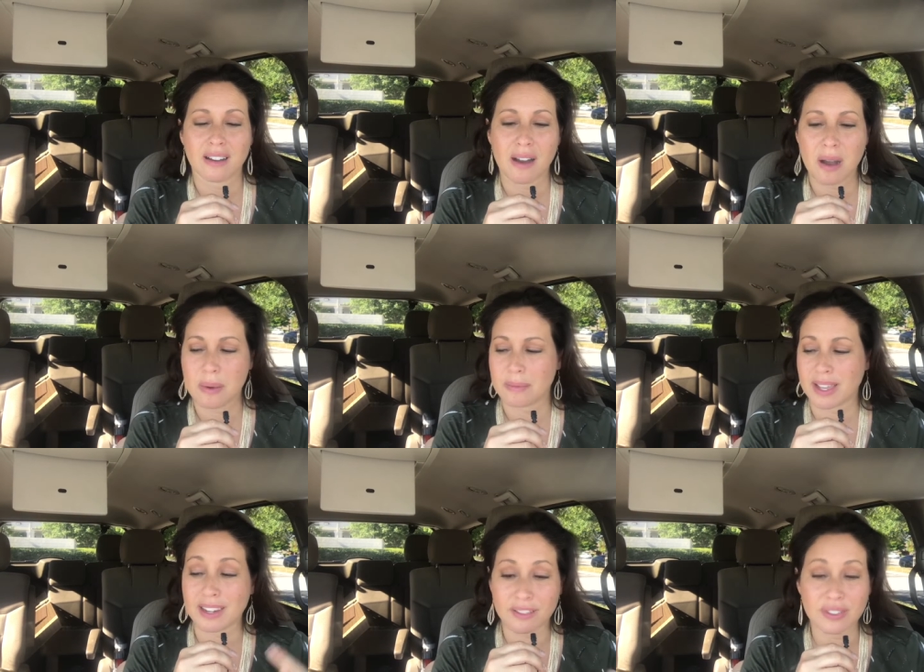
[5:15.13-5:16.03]
Um,
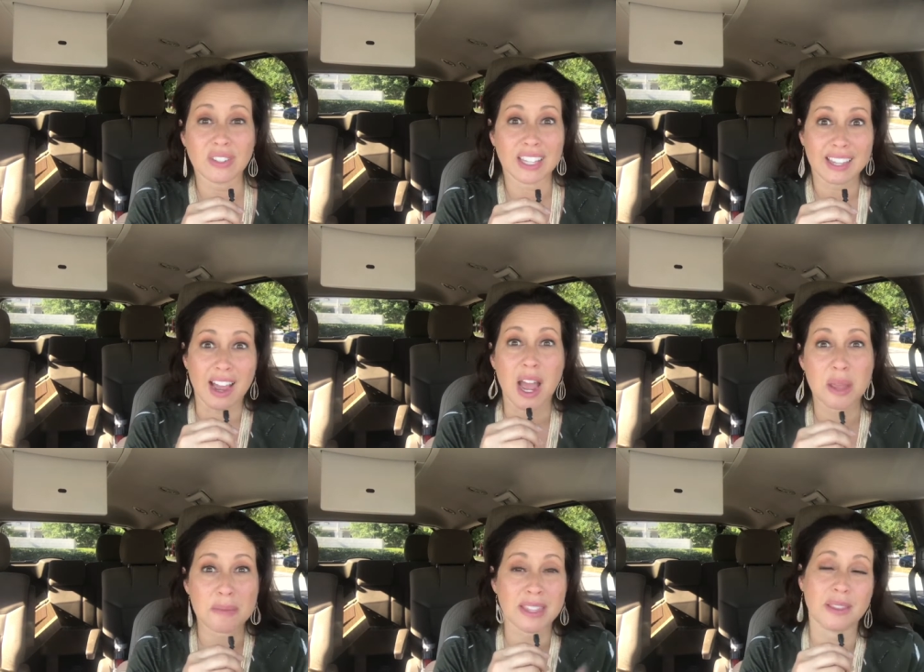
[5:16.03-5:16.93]
and I feel like
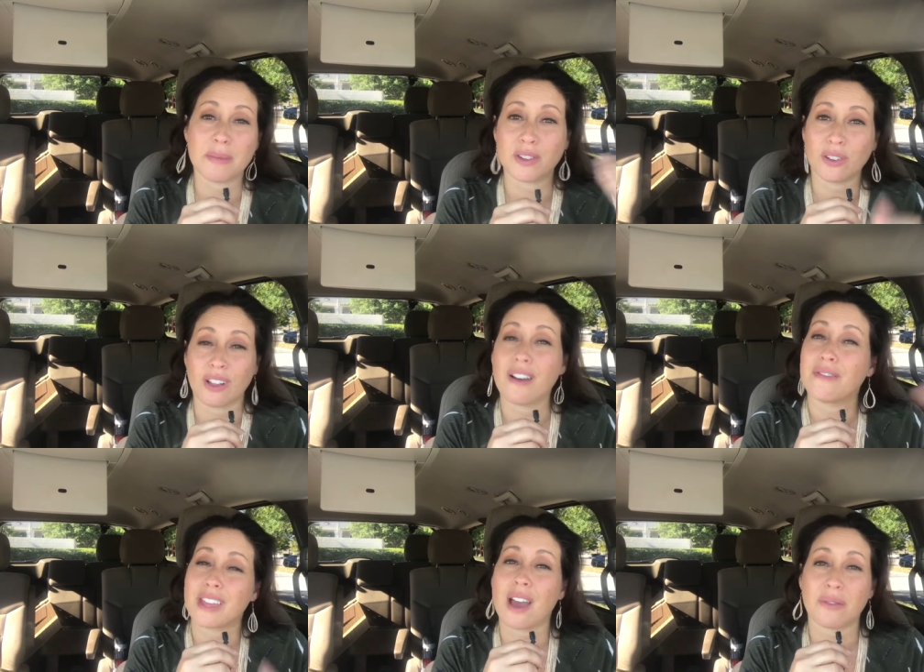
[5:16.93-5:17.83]
I'm in the middle
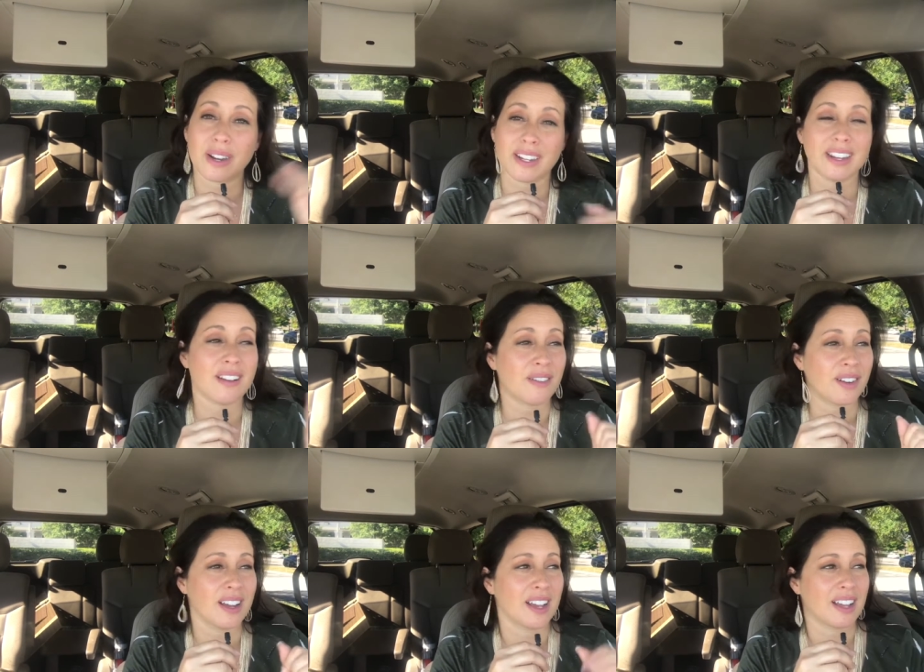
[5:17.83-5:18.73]
of that right now.
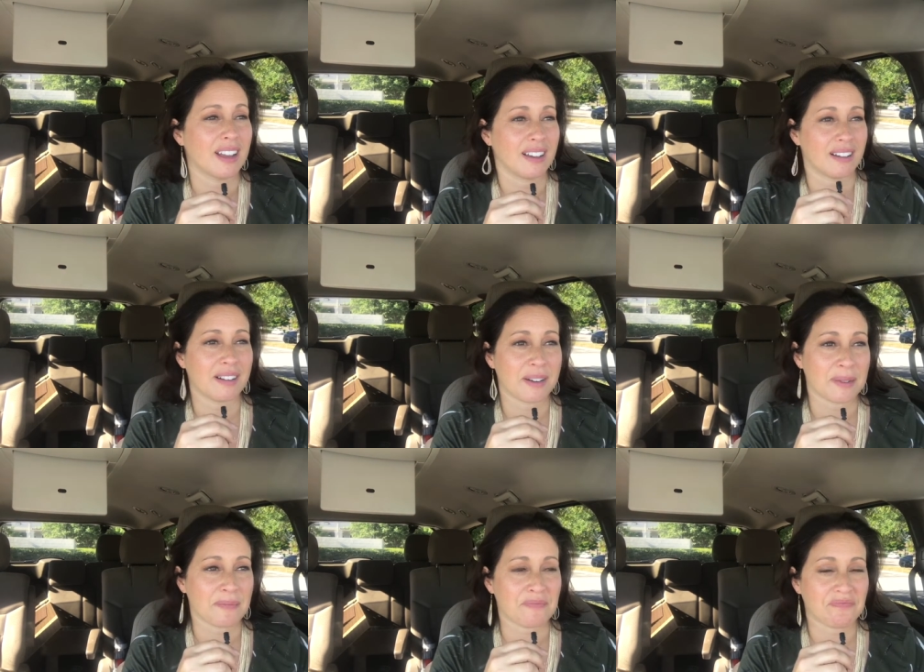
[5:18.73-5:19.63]

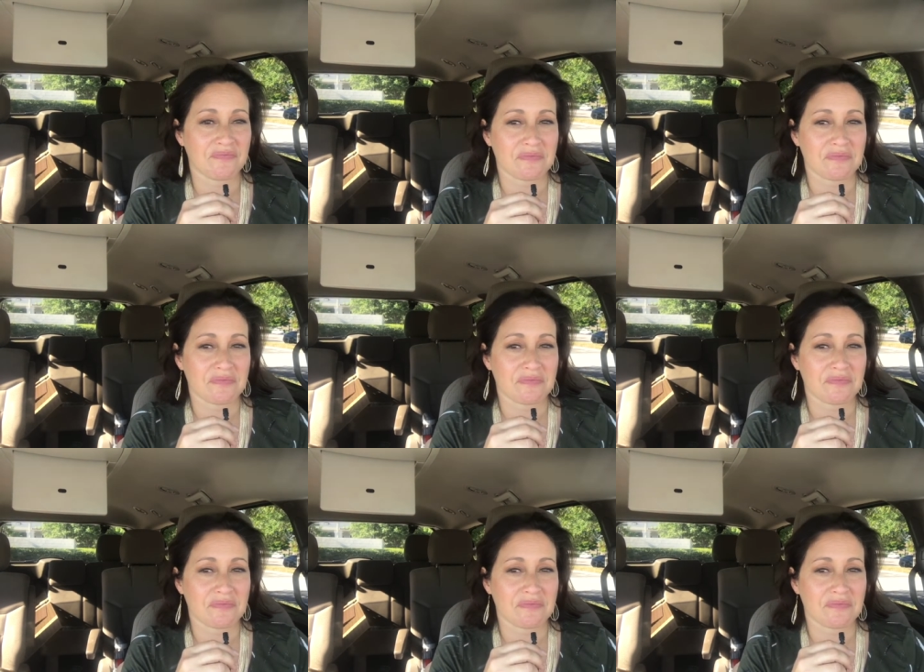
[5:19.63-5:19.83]
Um,